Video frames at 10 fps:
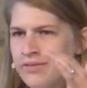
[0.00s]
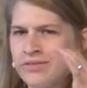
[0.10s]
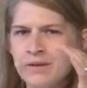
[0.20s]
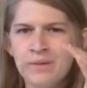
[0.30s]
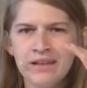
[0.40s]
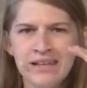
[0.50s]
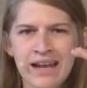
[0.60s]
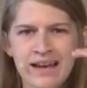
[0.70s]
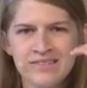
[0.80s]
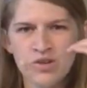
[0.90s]
the ability to
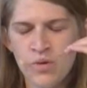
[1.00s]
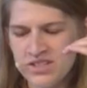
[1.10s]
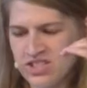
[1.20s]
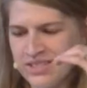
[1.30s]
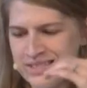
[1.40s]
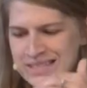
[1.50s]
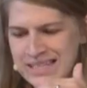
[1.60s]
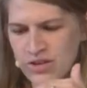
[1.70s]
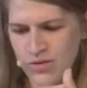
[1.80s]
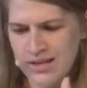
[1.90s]
ask questions
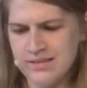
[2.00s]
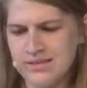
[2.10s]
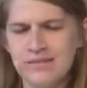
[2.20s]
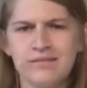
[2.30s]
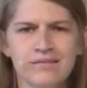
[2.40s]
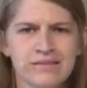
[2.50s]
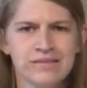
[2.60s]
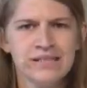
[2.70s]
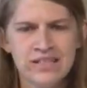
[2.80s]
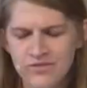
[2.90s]
decrease
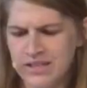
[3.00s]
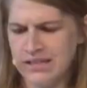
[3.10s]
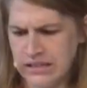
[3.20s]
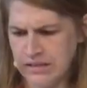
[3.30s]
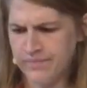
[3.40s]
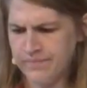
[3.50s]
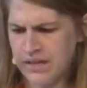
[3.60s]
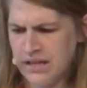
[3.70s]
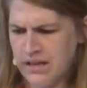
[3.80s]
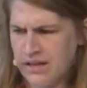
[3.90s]
significantly.
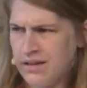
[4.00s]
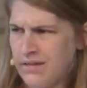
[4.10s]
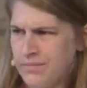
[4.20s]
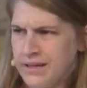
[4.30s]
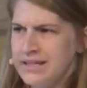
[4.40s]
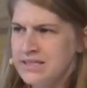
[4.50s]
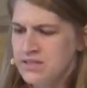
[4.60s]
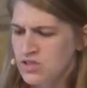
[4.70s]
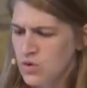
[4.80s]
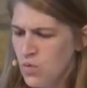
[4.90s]
Because in
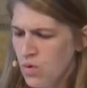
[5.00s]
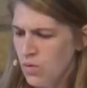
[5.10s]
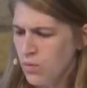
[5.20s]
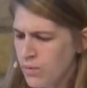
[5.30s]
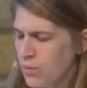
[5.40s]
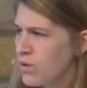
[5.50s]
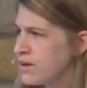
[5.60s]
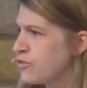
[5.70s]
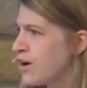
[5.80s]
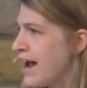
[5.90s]
school, we're
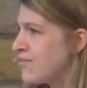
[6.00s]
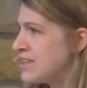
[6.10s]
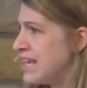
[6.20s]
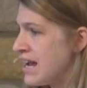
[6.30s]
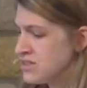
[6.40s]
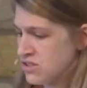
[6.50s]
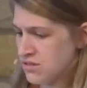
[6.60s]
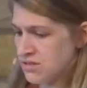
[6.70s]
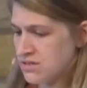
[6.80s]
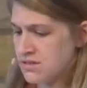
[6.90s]
rewarded for having the
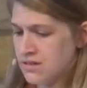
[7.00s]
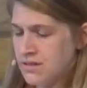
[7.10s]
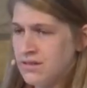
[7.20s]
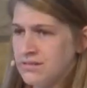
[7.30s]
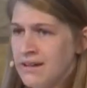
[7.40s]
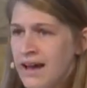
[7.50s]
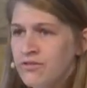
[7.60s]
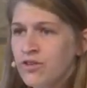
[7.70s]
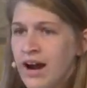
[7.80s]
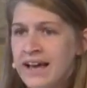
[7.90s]
answers,
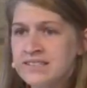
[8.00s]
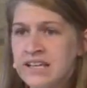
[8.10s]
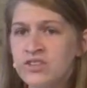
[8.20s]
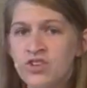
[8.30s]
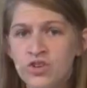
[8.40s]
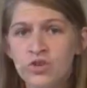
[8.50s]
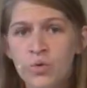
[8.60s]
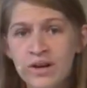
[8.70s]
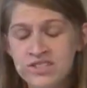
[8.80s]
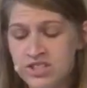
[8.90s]
not for asking the good
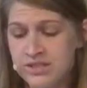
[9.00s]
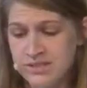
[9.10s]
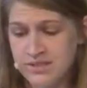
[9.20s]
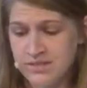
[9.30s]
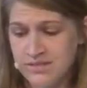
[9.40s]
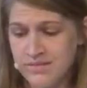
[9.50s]
questions.